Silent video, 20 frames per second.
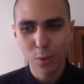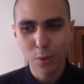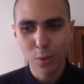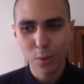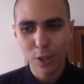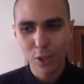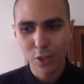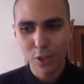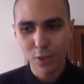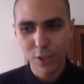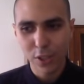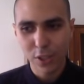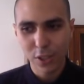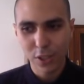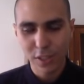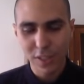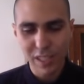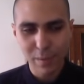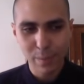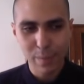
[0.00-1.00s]
why should I
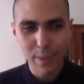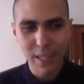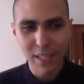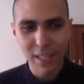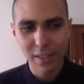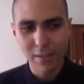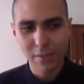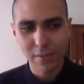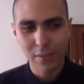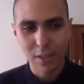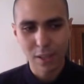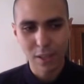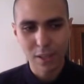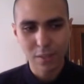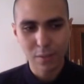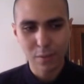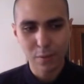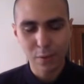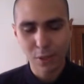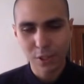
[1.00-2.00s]
just believe?
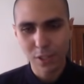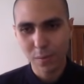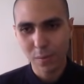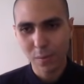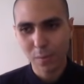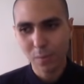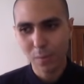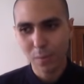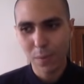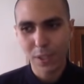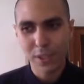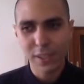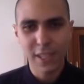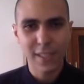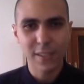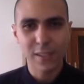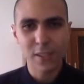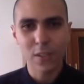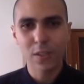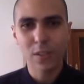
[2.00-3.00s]
Like for somebody
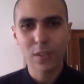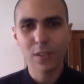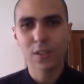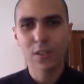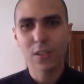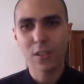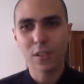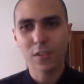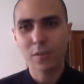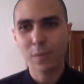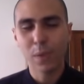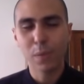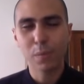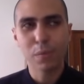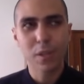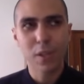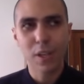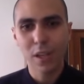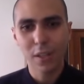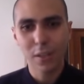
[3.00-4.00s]
asserting stuff,
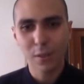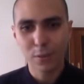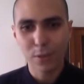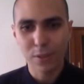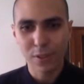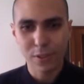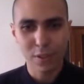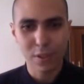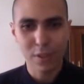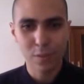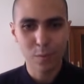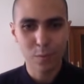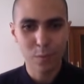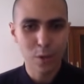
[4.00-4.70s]
people lie all the time.